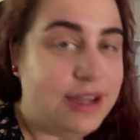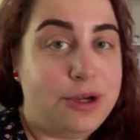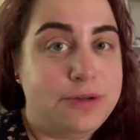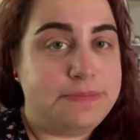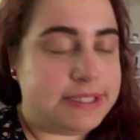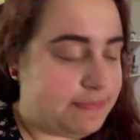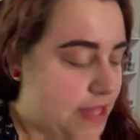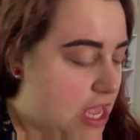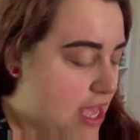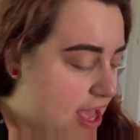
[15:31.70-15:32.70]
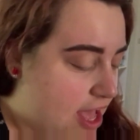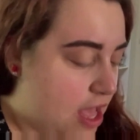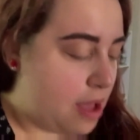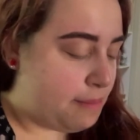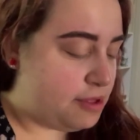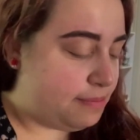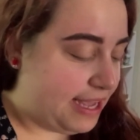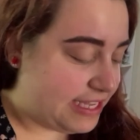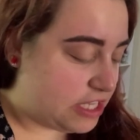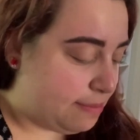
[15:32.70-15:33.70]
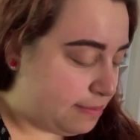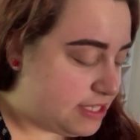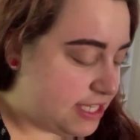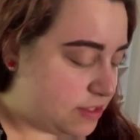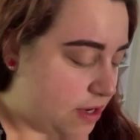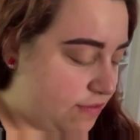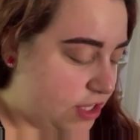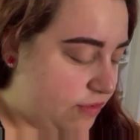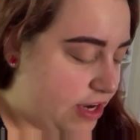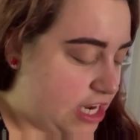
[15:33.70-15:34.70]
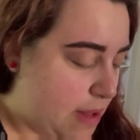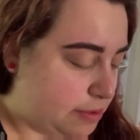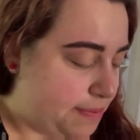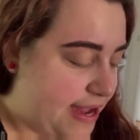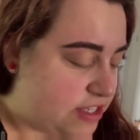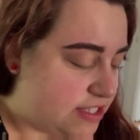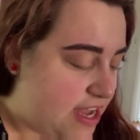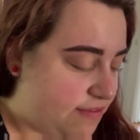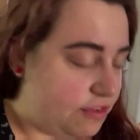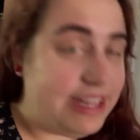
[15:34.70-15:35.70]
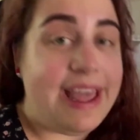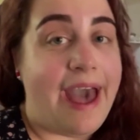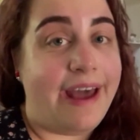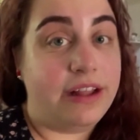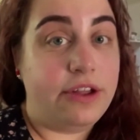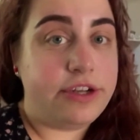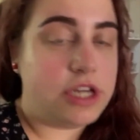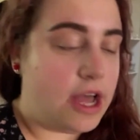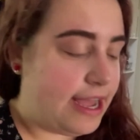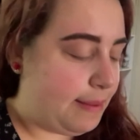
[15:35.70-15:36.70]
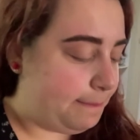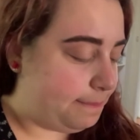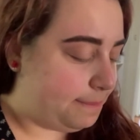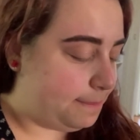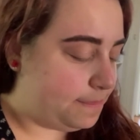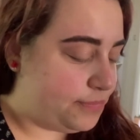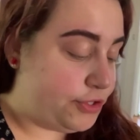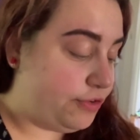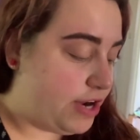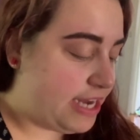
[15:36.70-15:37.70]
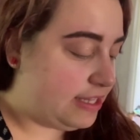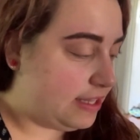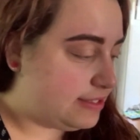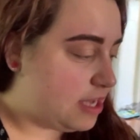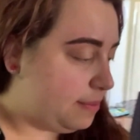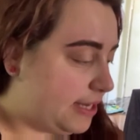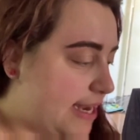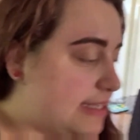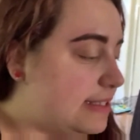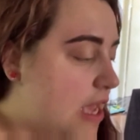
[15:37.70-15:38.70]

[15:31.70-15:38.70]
Oops. But yes, I'm up to this one. I've only read a couple of pages. I haven't really had a lot of time to read in the last couple of days.